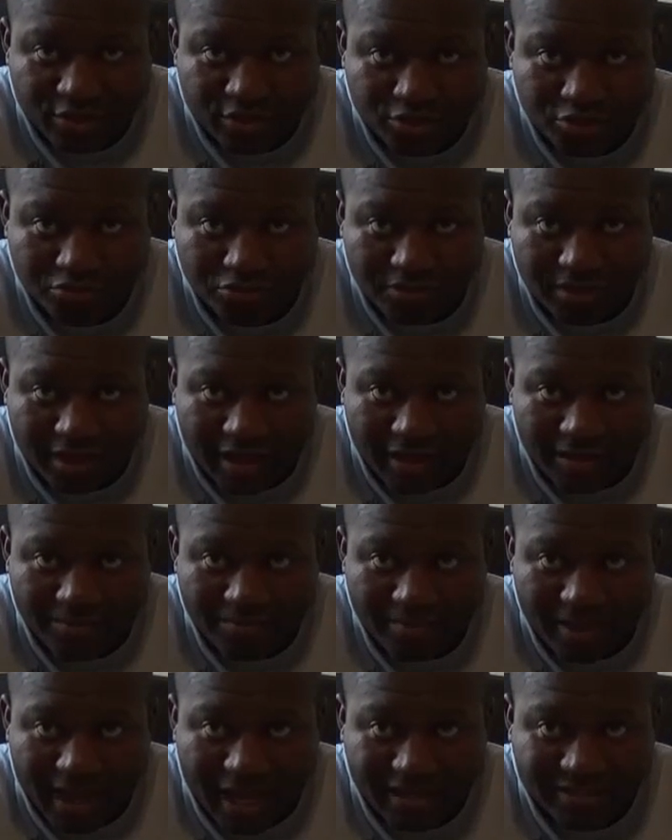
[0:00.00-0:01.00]
to
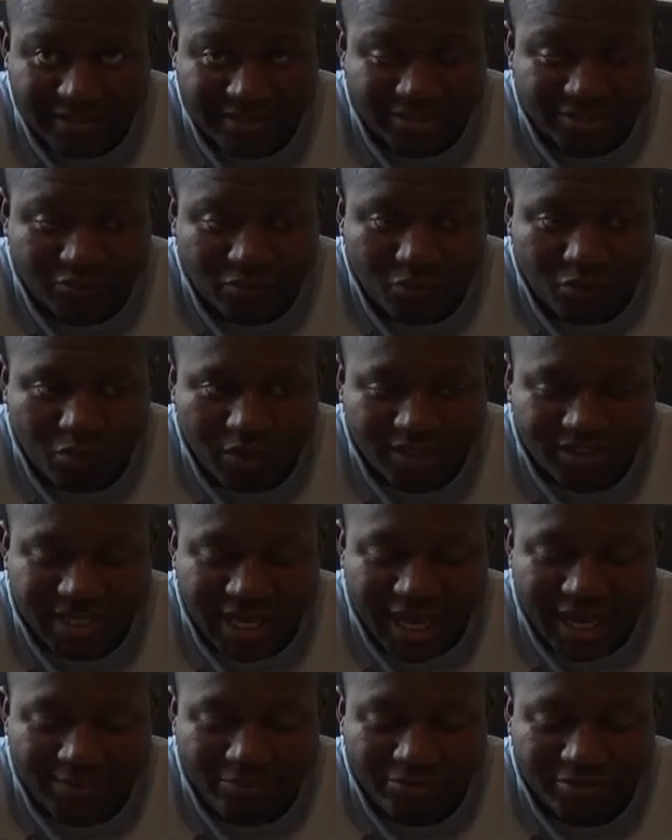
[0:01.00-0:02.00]
come. I just wish
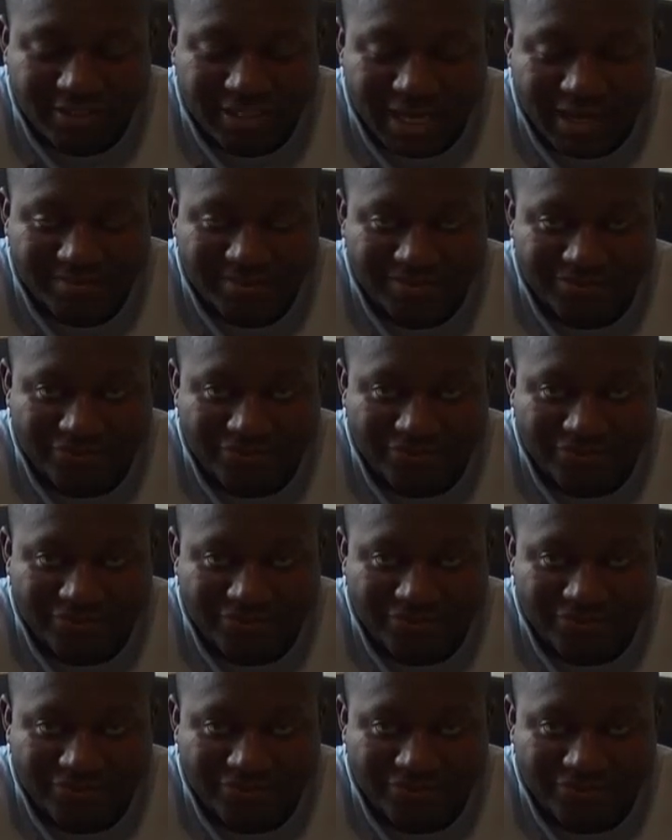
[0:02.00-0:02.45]
I had more time to